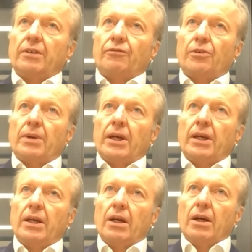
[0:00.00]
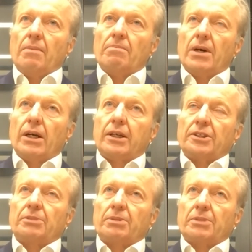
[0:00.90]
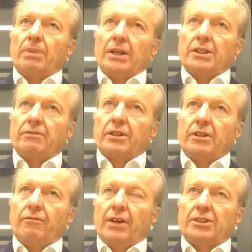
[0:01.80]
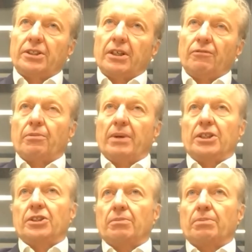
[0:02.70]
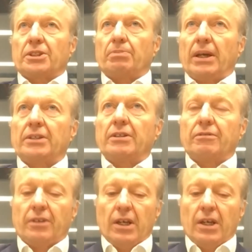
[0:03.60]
from a markets perspective and an investor information perspective,